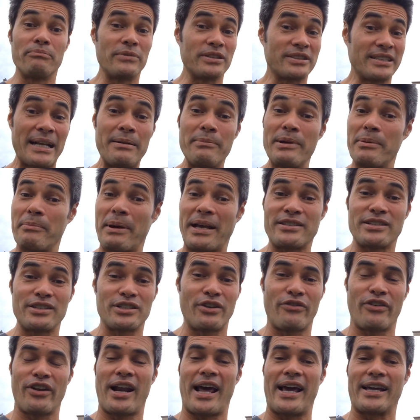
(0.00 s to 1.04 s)
Send me a
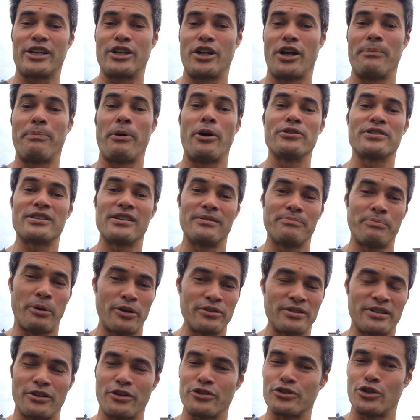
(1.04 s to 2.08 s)
message if you like, you know, post it
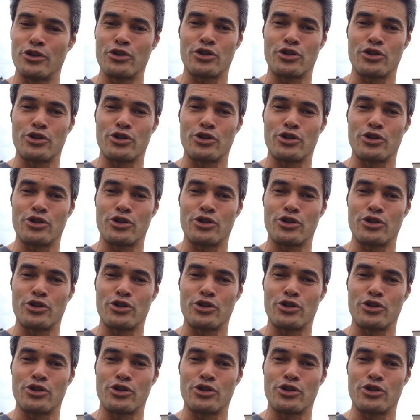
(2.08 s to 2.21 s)
on